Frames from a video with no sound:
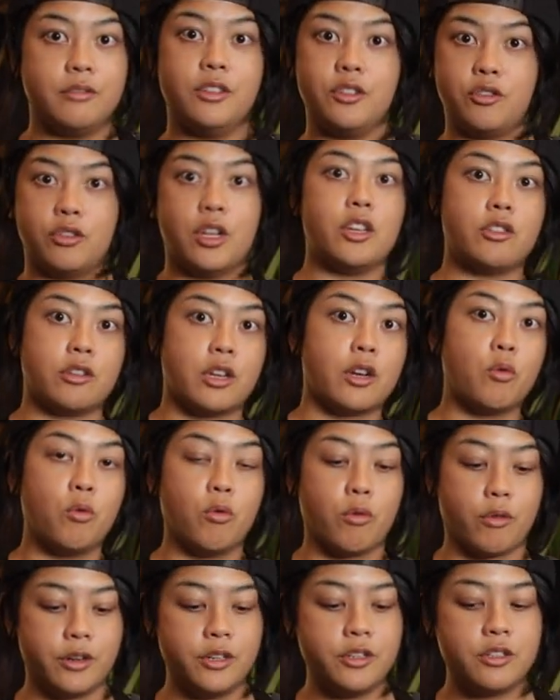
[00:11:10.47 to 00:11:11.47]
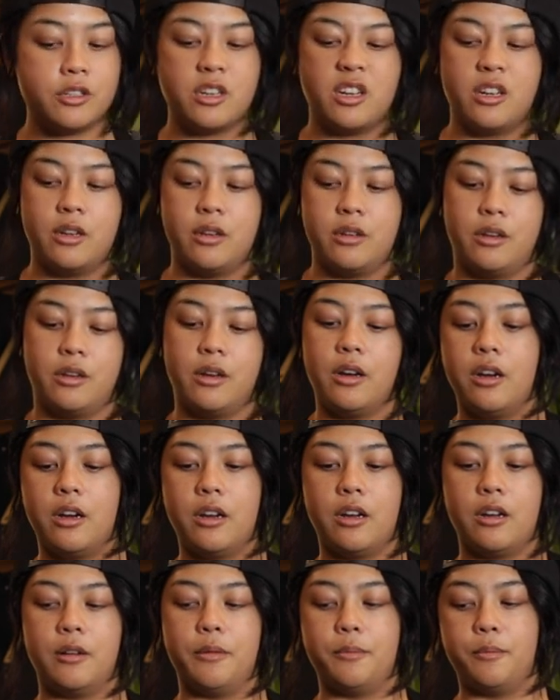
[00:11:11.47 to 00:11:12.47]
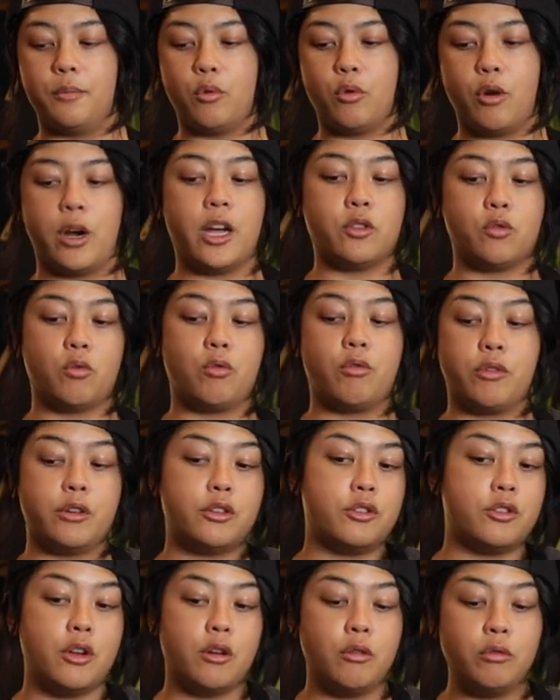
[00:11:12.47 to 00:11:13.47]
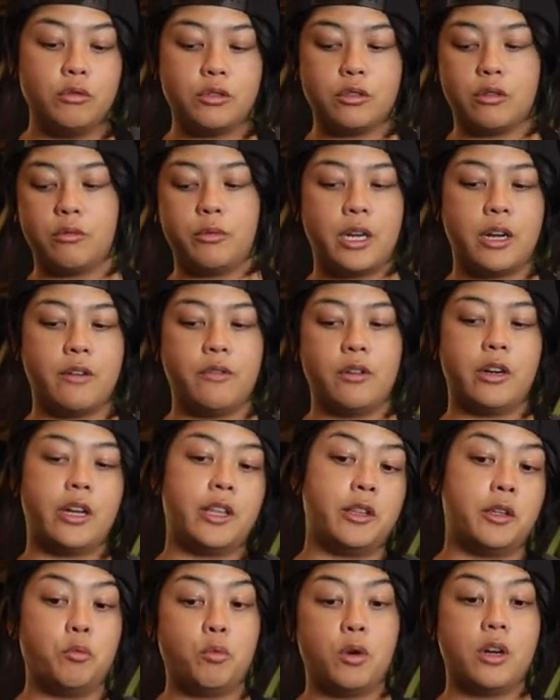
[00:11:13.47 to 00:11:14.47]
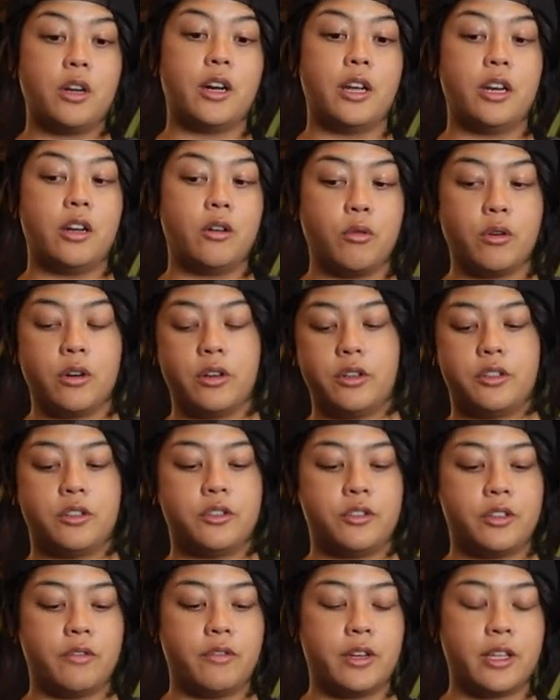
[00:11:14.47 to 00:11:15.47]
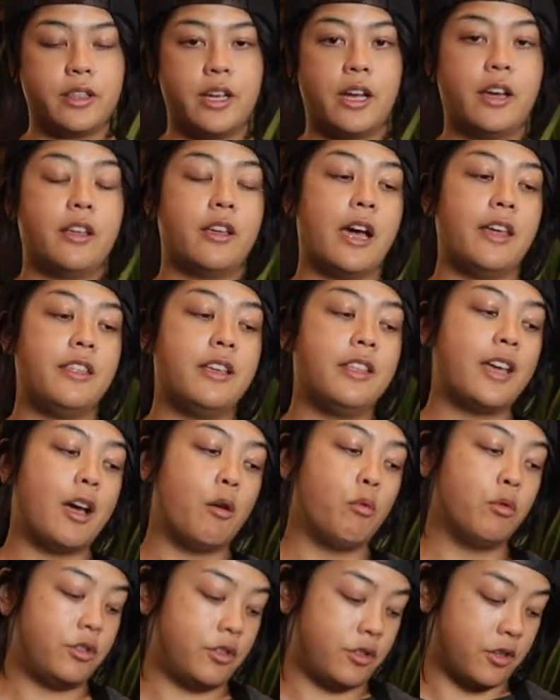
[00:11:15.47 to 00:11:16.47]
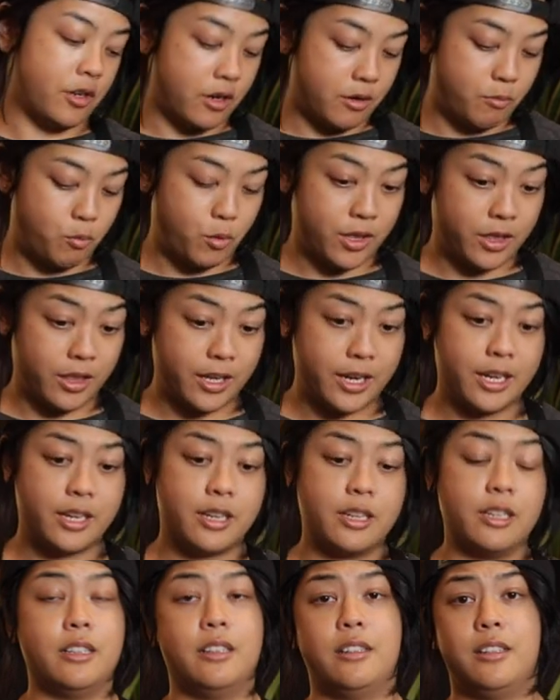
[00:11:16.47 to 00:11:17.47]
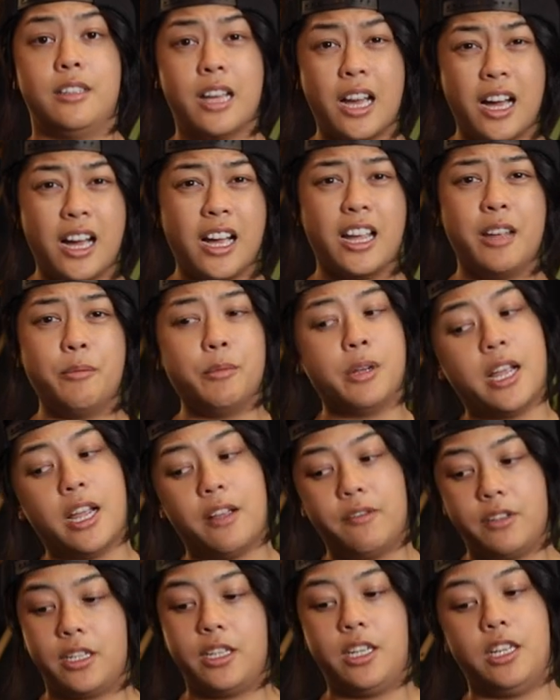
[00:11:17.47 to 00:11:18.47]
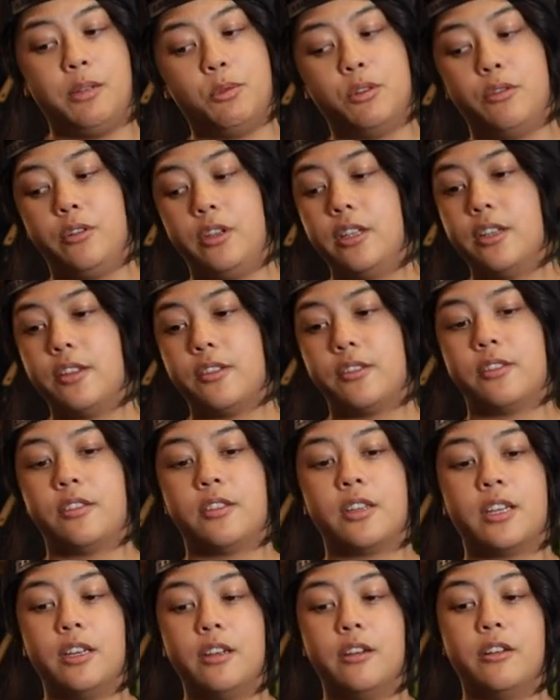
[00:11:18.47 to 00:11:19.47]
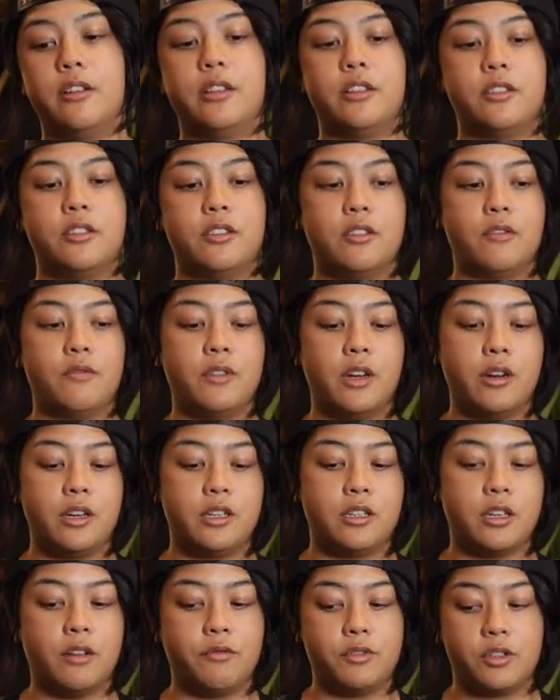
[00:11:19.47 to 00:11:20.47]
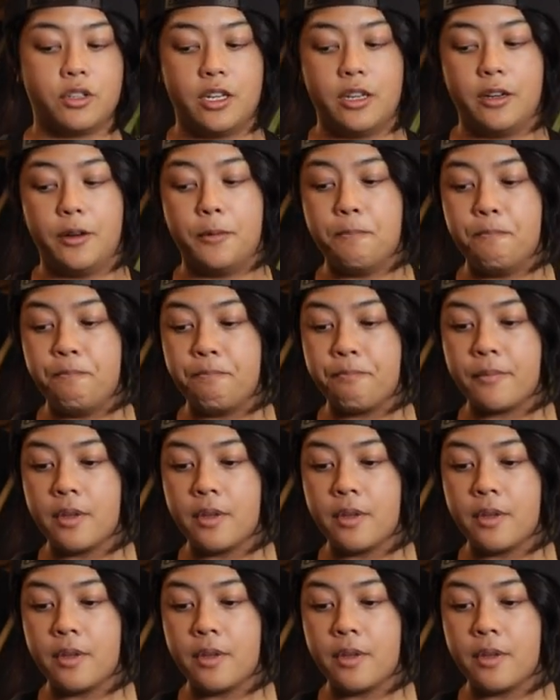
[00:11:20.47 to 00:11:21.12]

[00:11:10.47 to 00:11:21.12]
This tastes like orange um, or has orange notes or whatever. And then what kind of orange and stuff like that. I think that will just come with like time and I have to keep doing this skill. This is a very tough skill.